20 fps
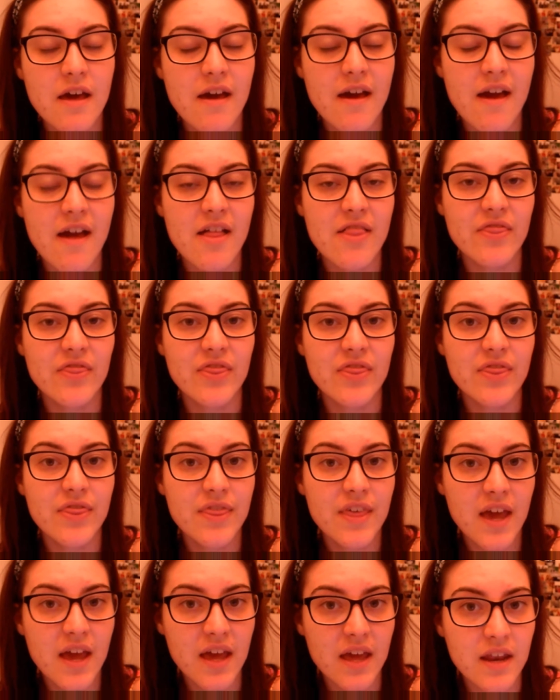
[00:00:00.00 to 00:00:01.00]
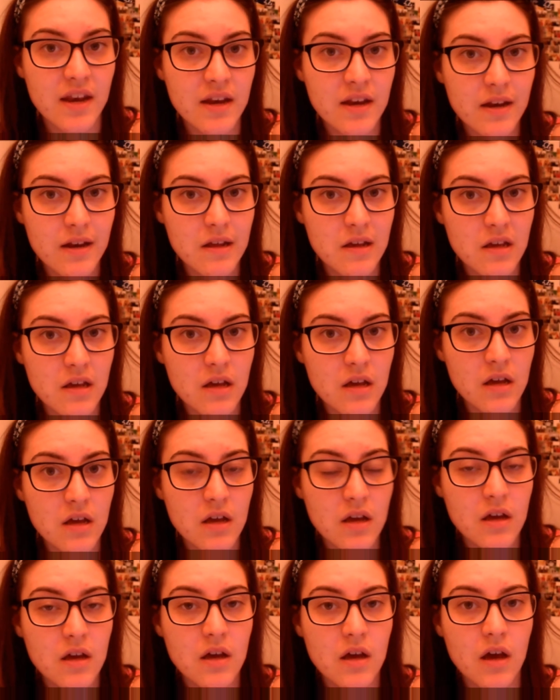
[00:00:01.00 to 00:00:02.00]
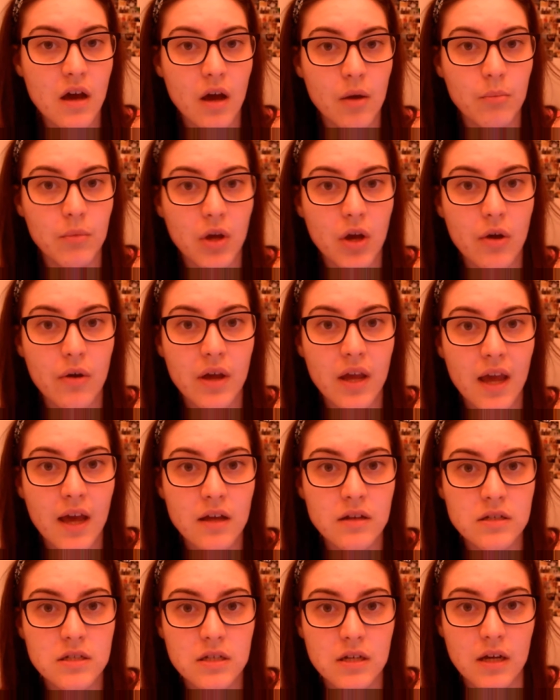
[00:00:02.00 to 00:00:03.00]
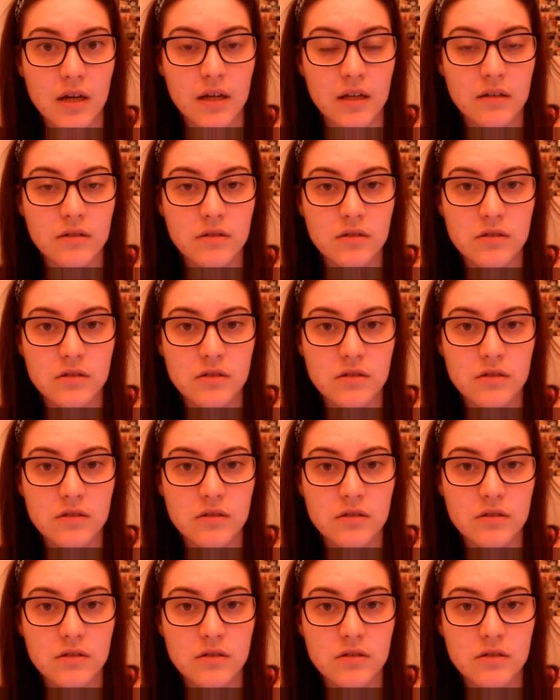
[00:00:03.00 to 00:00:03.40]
and then I'm going out tonight.